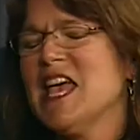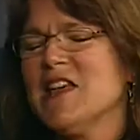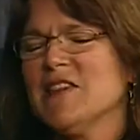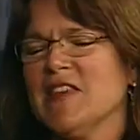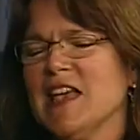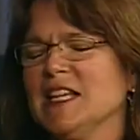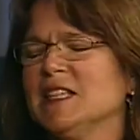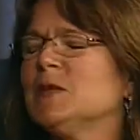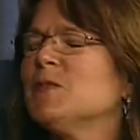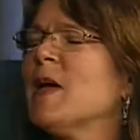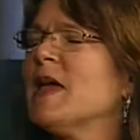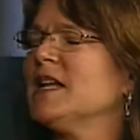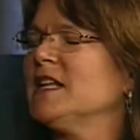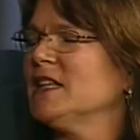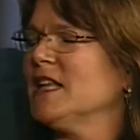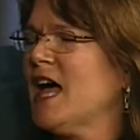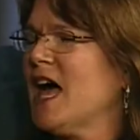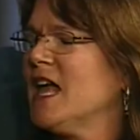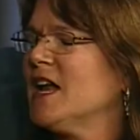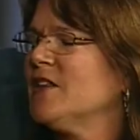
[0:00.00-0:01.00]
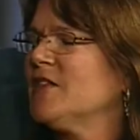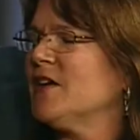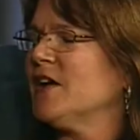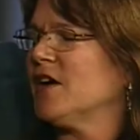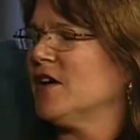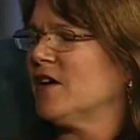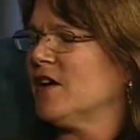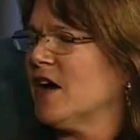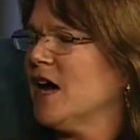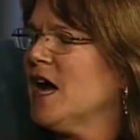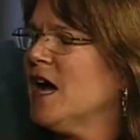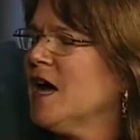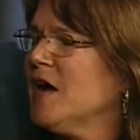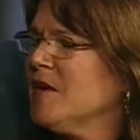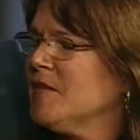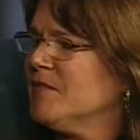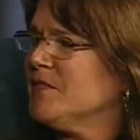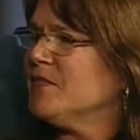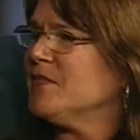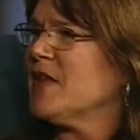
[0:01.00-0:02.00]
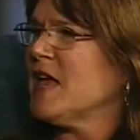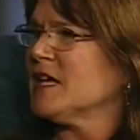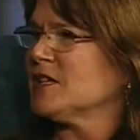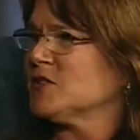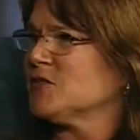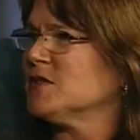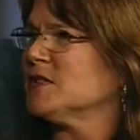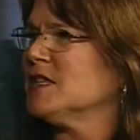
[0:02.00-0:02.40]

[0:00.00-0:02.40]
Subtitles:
They spend a lot of their extra